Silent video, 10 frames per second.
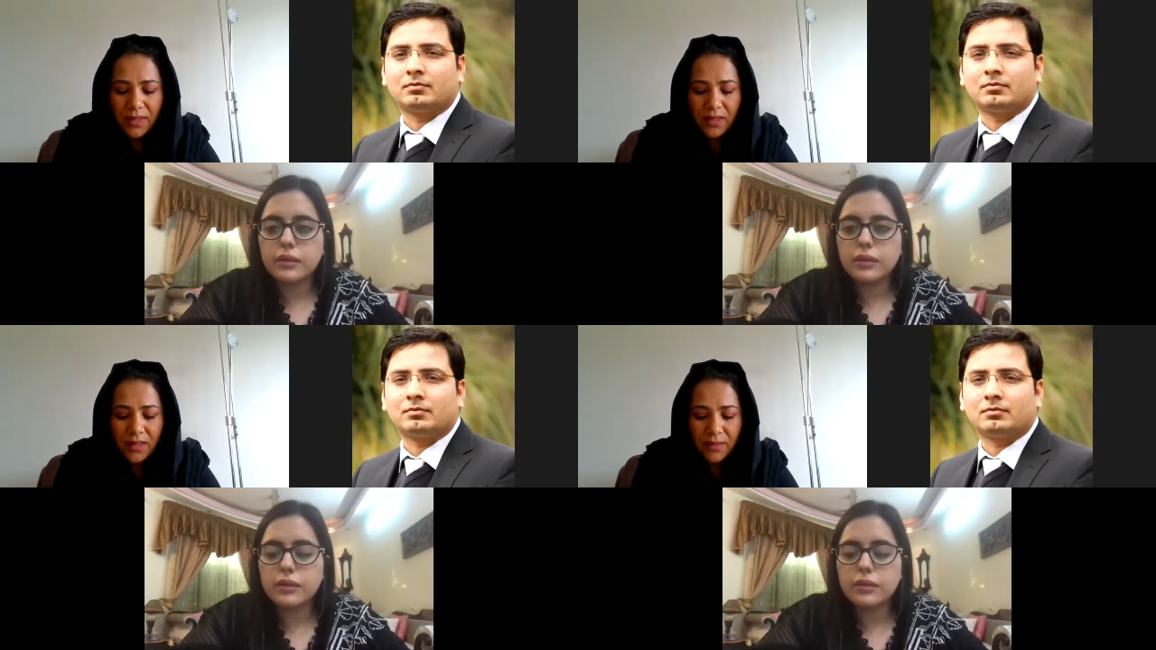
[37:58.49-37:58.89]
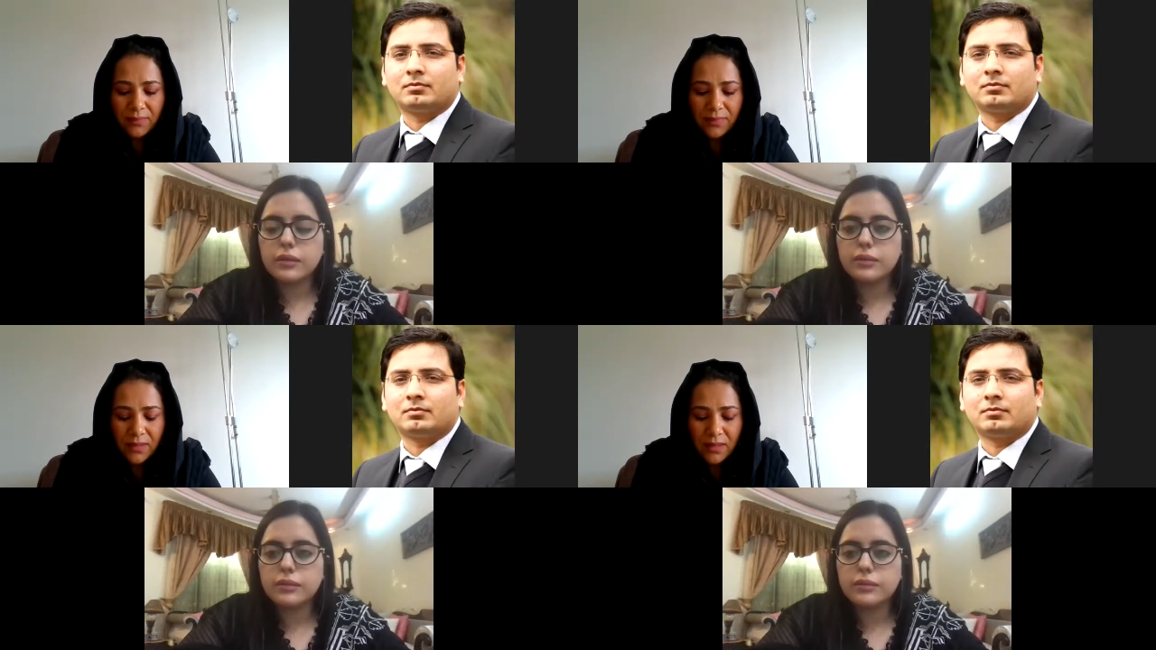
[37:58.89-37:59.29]

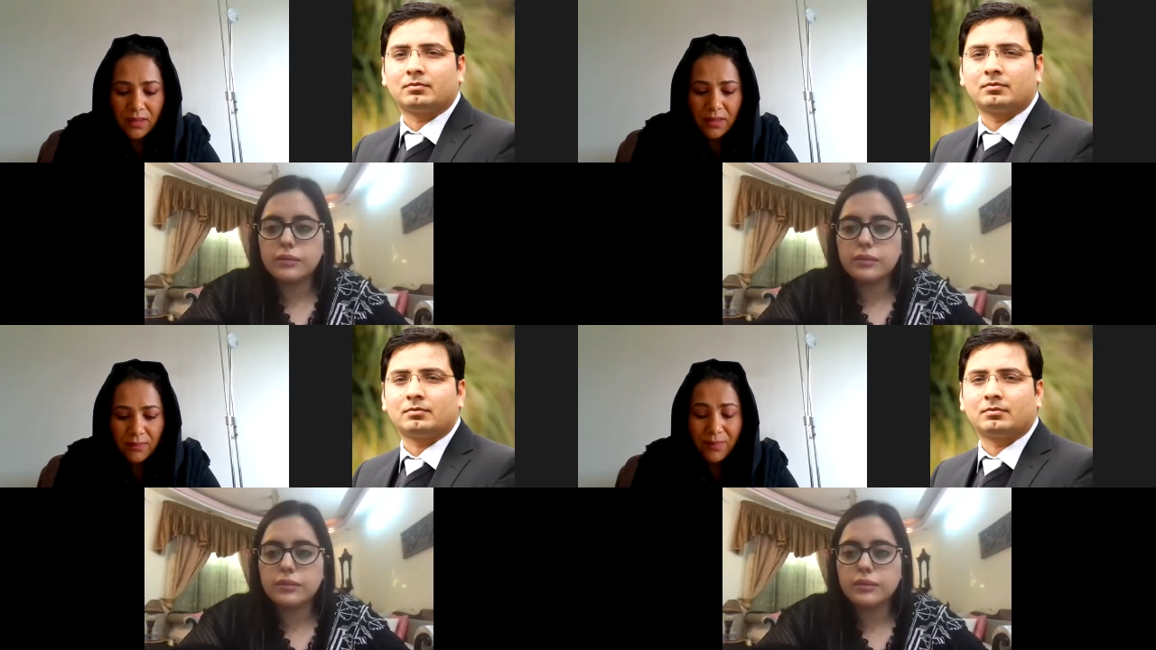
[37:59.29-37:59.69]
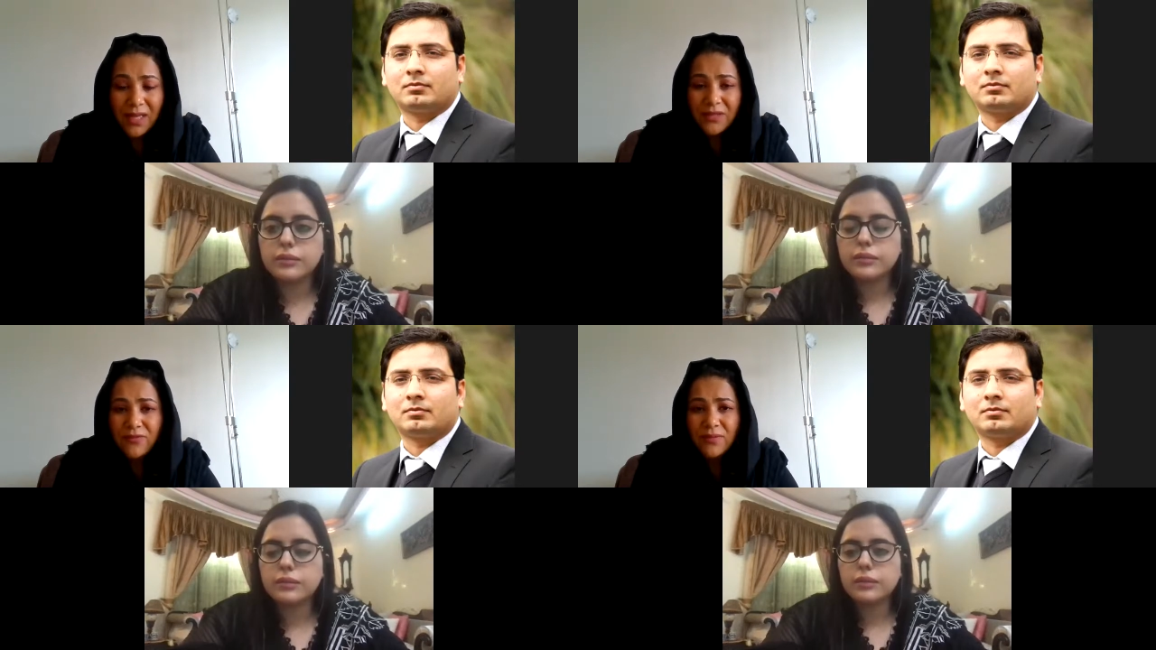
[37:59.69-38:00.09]
Speaker 1: um, uh,
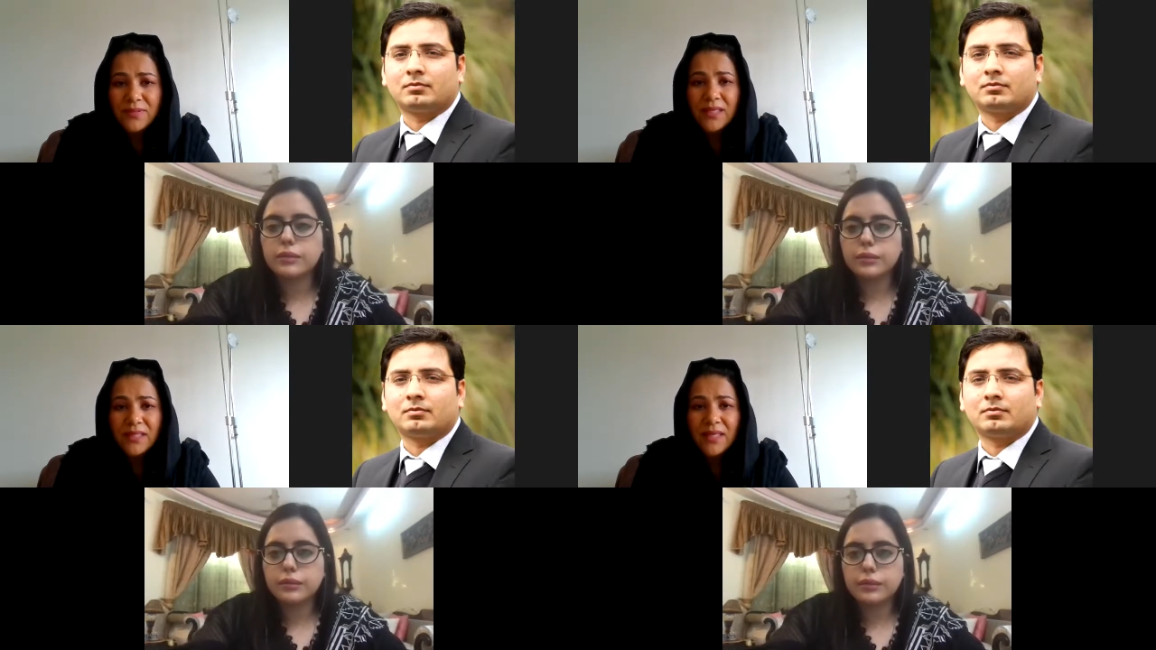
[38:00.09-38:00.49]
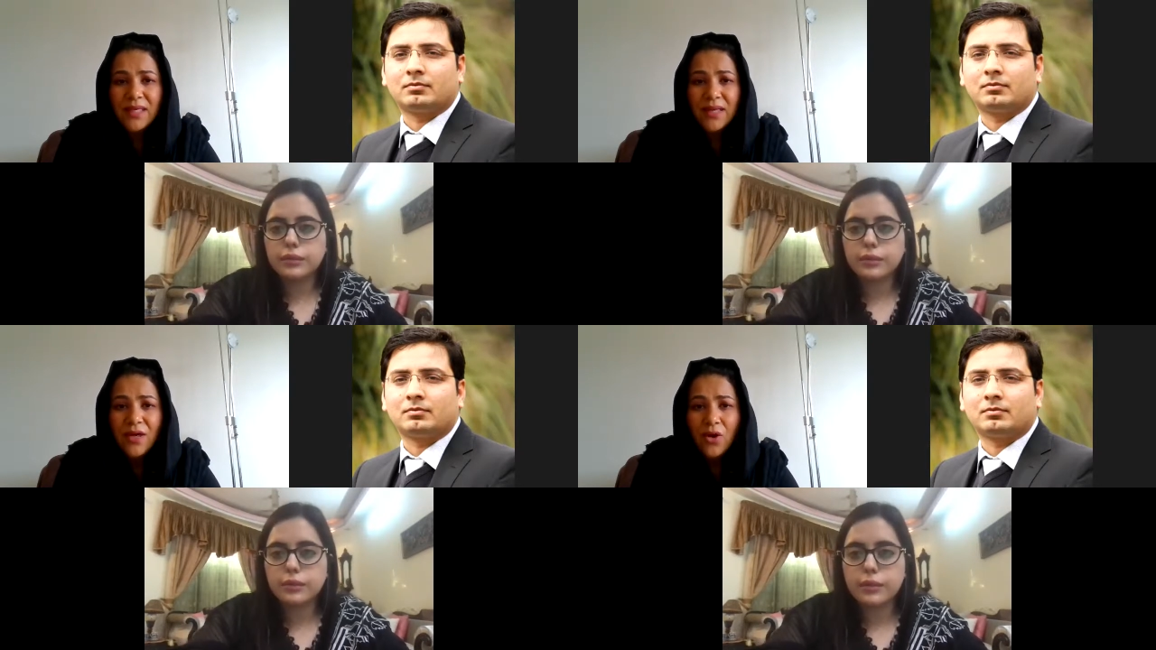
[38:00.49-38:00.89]
platforms that
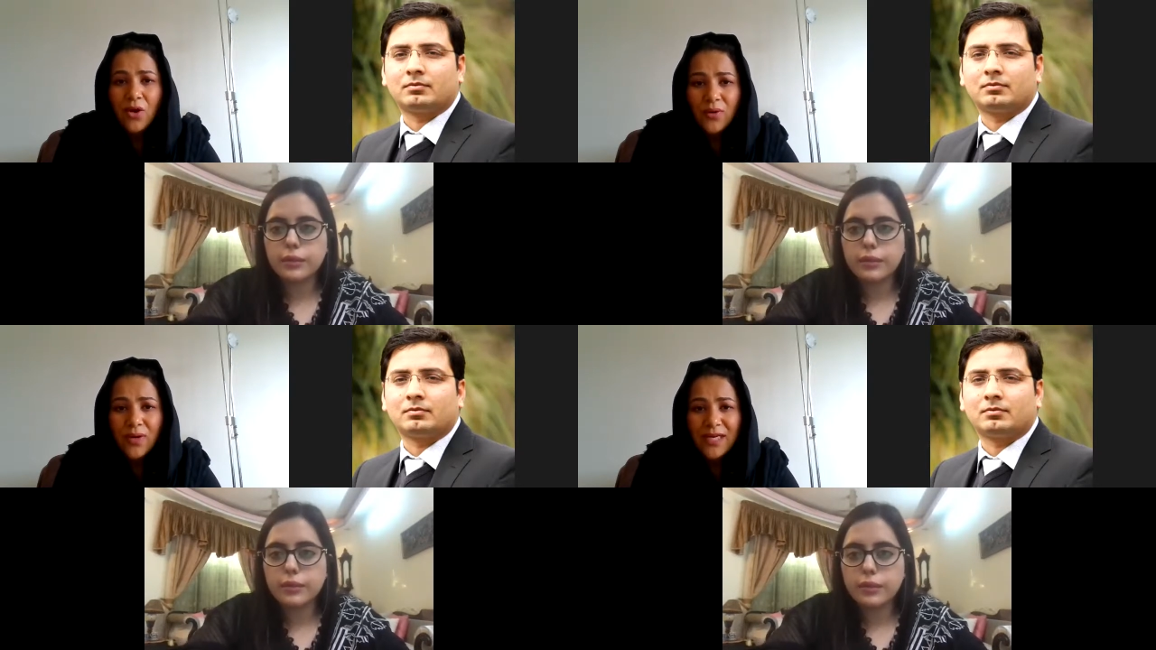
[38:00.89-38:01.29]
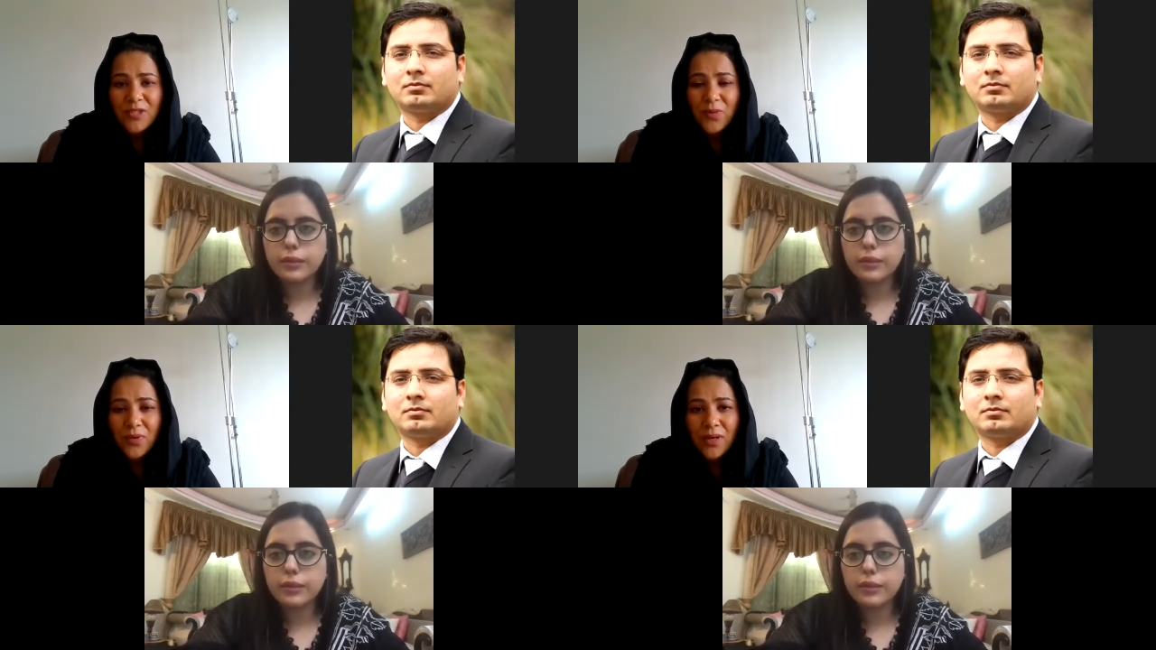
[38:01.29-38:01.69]
they organize
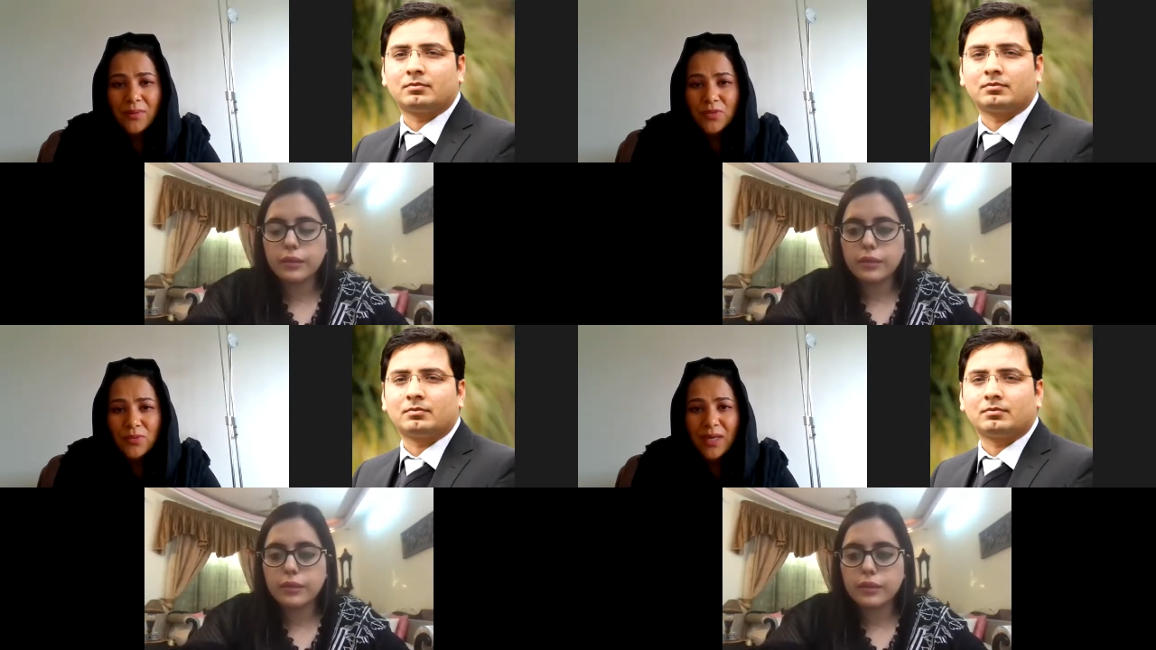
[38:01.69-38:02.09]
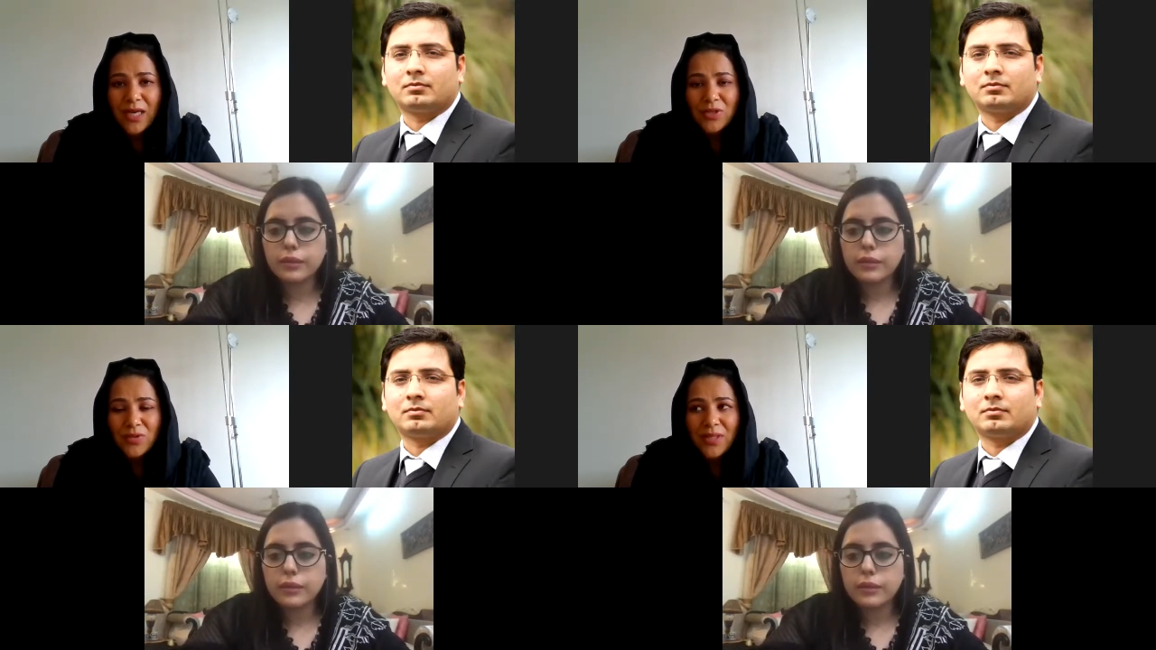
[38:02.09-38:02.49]
programs where
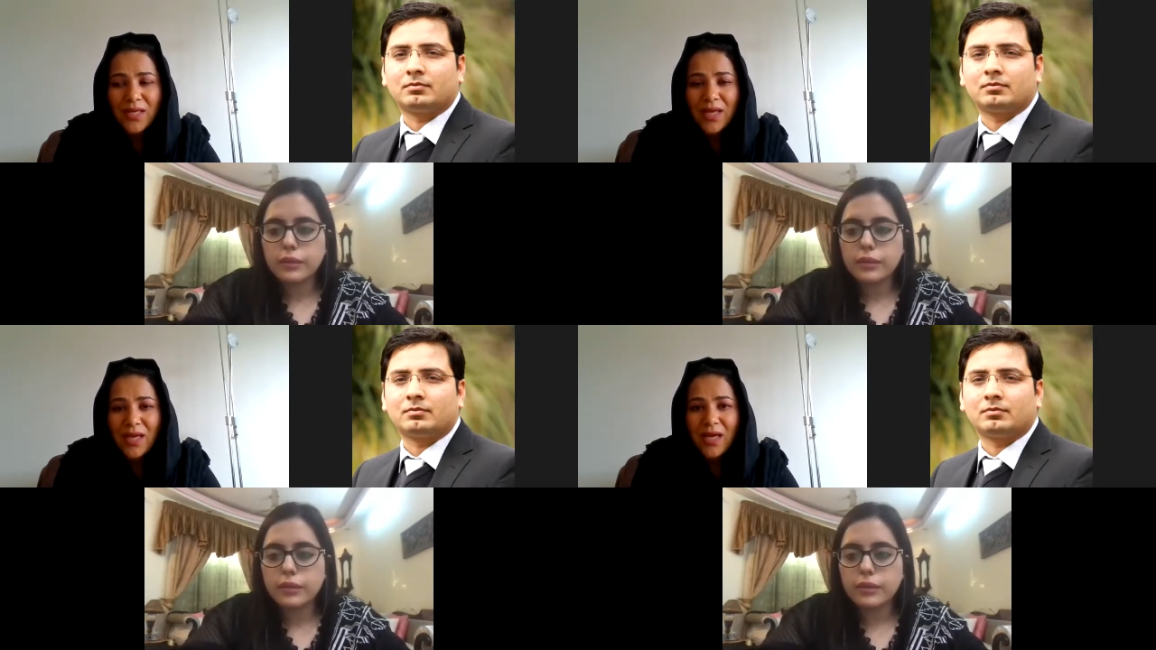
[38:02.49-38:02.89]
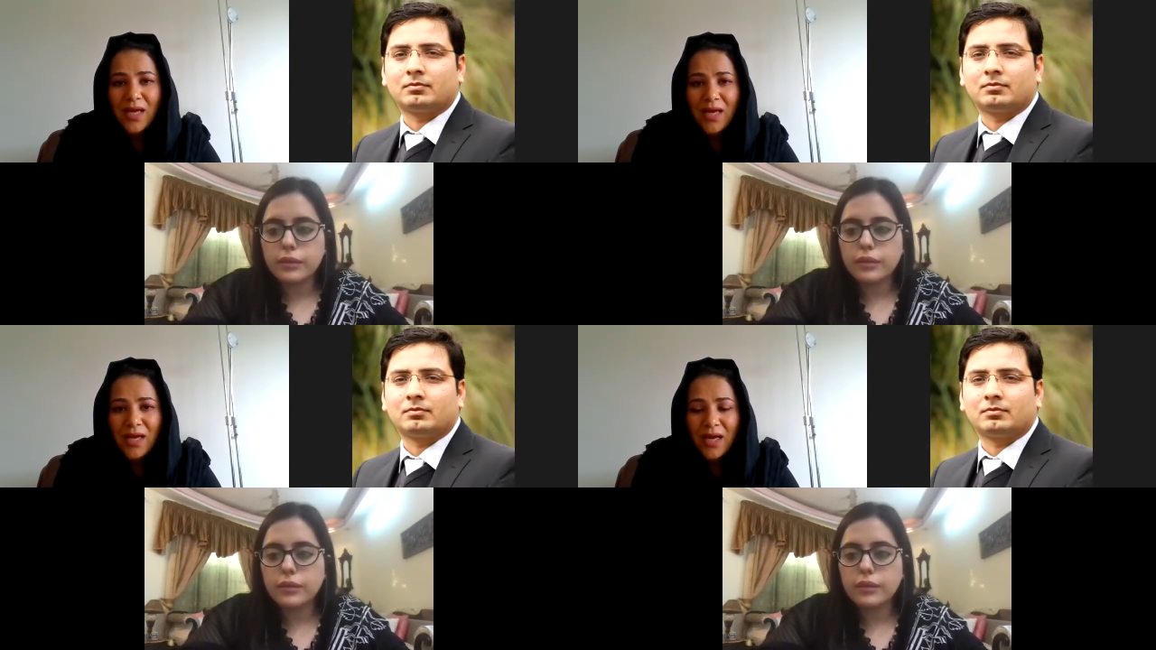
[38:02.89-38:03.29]
actually uh,